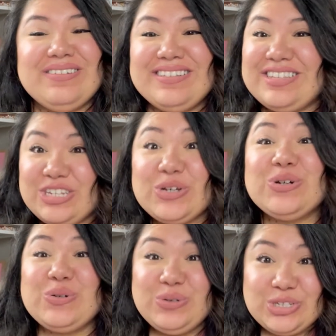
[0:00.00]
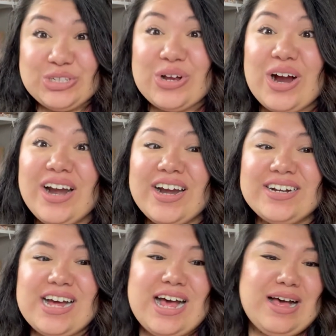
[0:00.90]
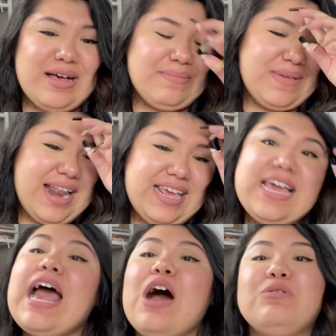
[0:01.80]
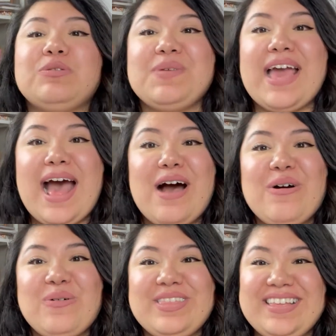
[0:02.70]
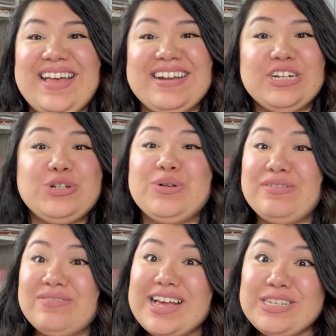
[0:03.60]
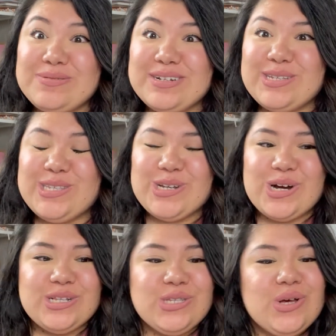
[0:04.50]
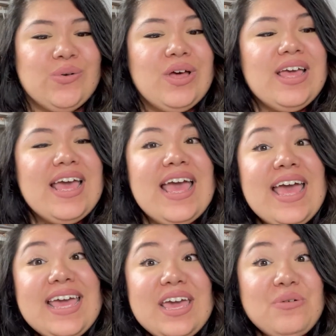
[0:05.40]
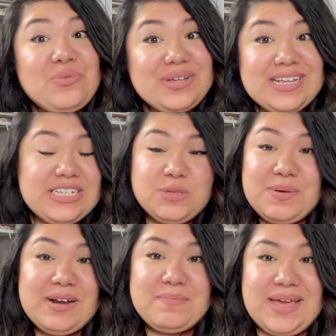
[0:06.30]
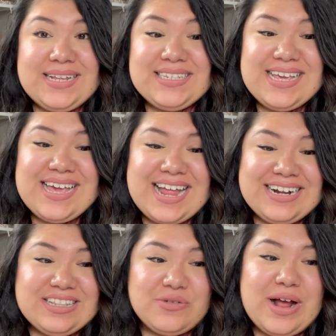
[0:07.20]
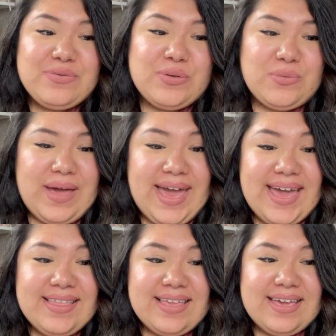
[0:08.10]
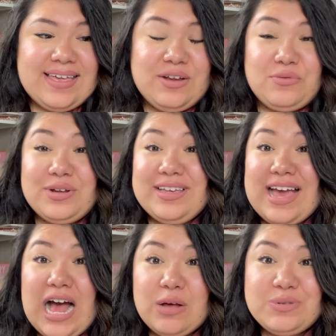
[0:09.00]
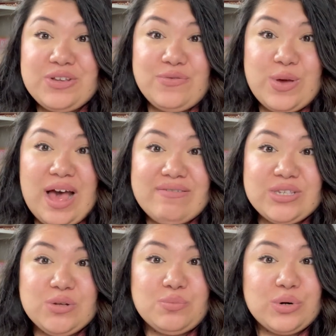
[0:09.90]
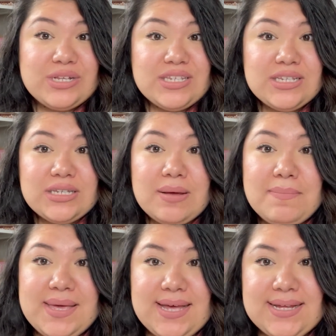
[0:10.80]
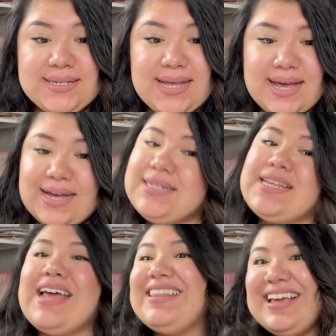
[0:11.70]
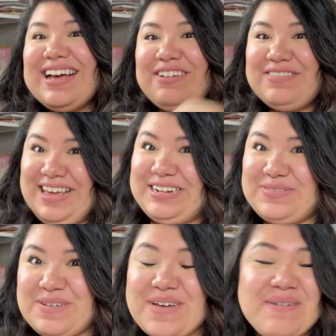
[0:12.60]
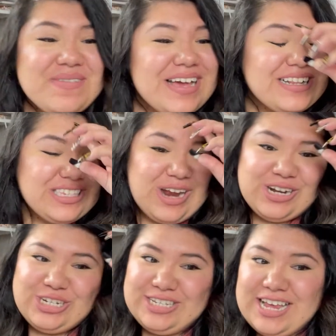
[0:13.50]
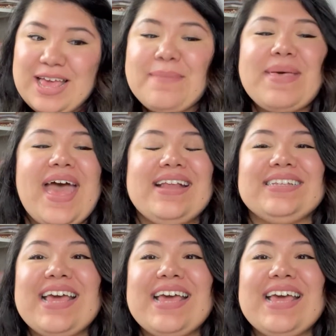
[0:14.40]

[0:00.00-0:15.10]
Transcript: to start, and he helped me out with the initial investment to start. So it's been amazing, and throughout the way, like, it really helps if you have a support system, because like I said, like, I thanked my family. It's not just him, and